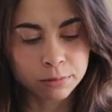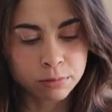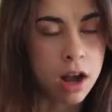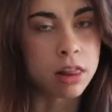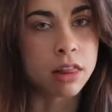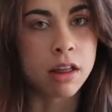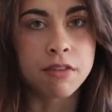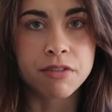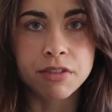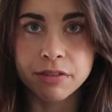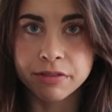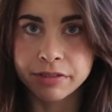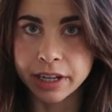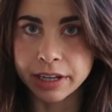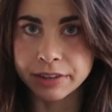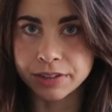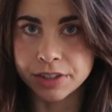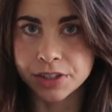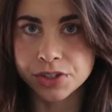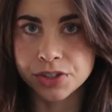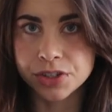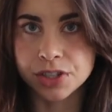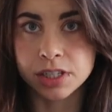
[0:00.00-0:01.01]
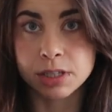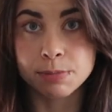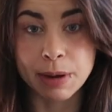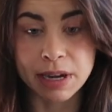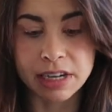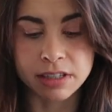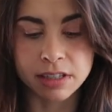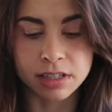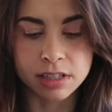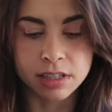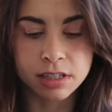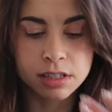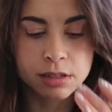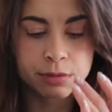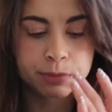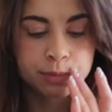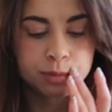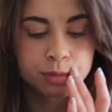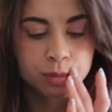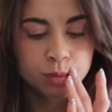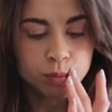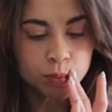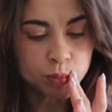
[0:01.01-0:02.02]
I love the flavors, the spices.
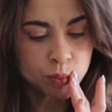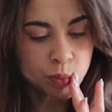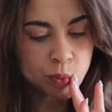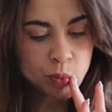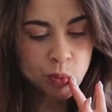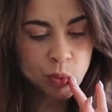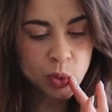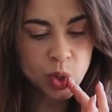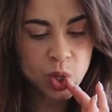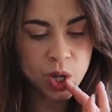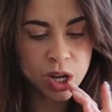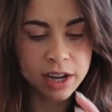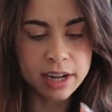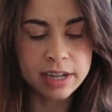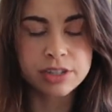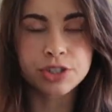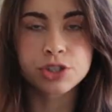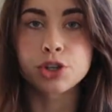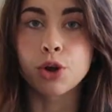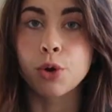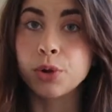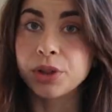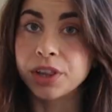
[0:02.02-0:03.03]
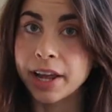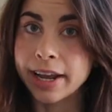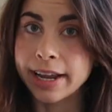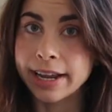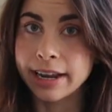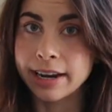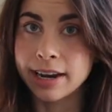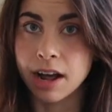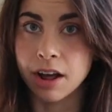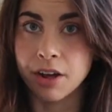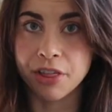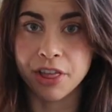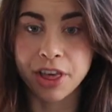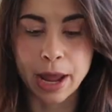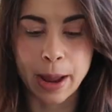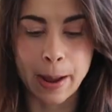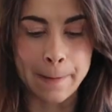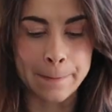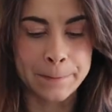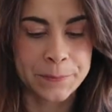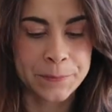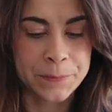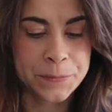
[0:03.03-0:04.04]
It's so light and
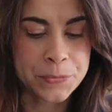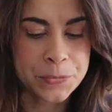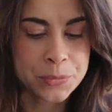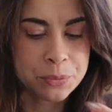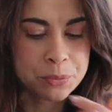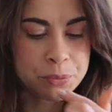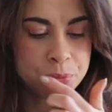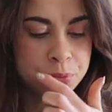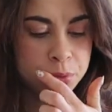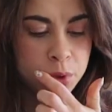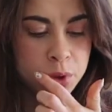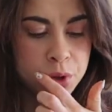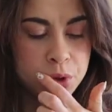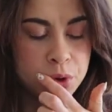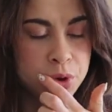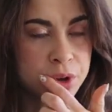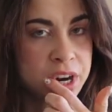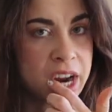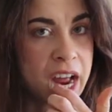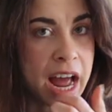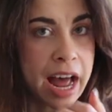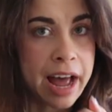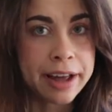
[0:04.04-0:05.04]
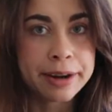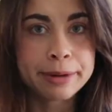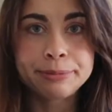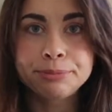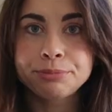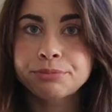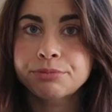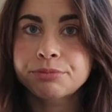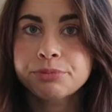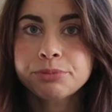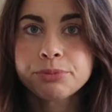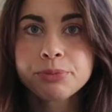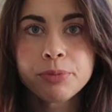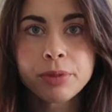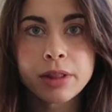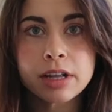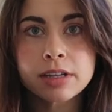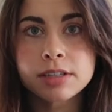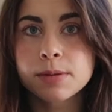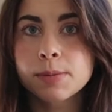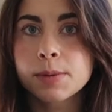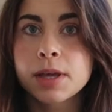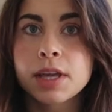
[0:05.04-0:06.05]
healthy. Could add
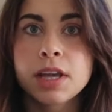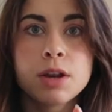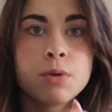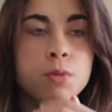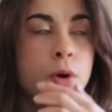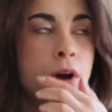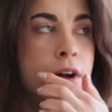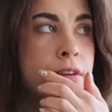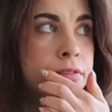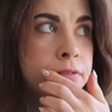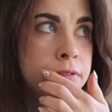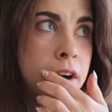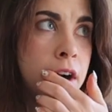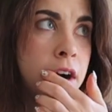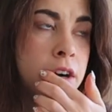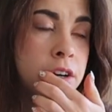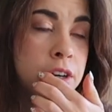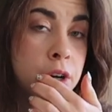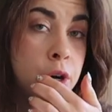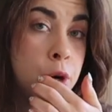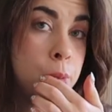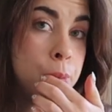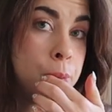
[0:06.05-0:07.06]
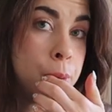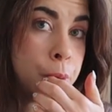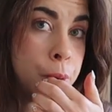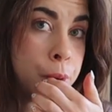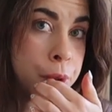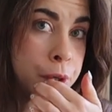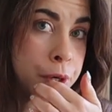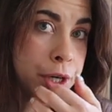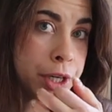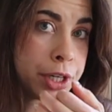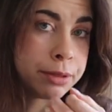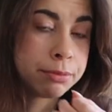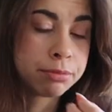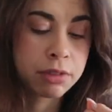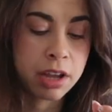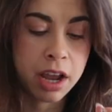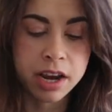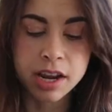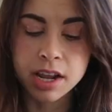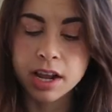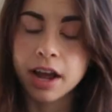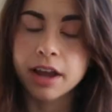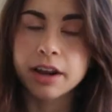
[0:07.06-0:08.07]
some quinoa, farro, bulgur,
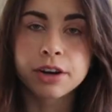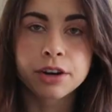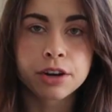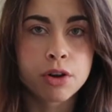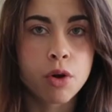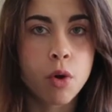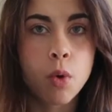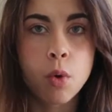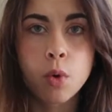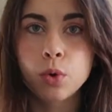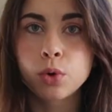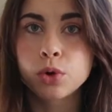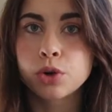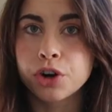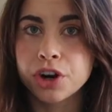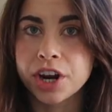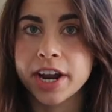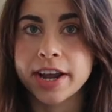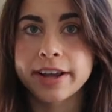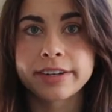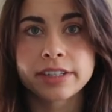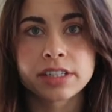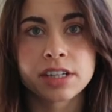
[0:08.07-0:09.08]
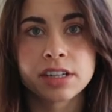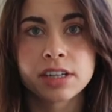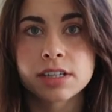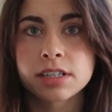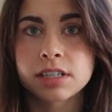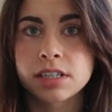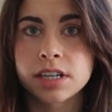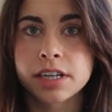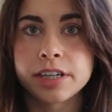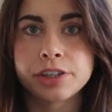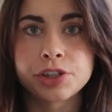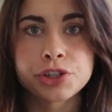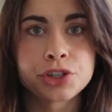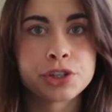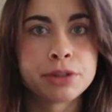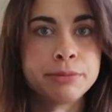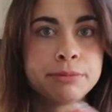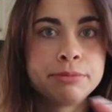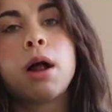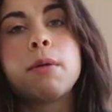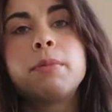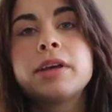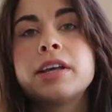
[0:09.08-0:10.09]
any kind of whole grain to this dish.
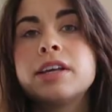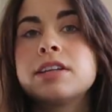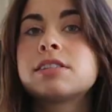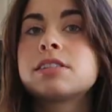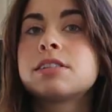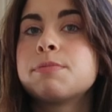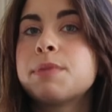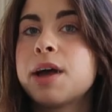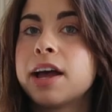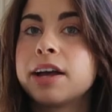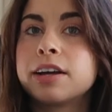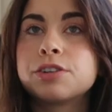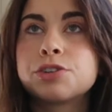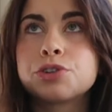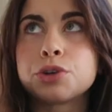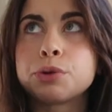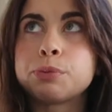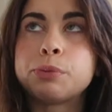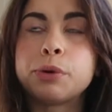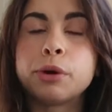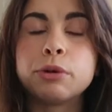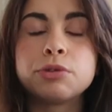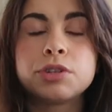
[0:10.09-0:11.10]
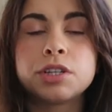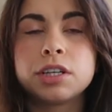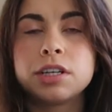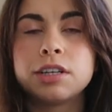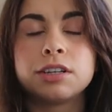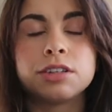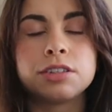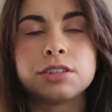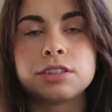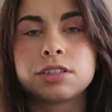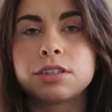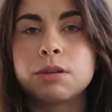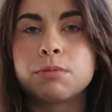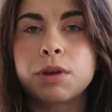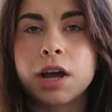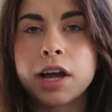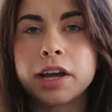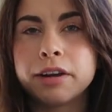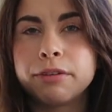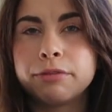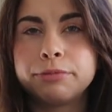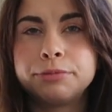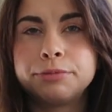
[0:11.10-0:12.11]
Probably eat some eggs or protein or some
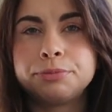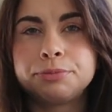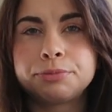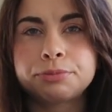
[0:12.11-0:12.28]
kind of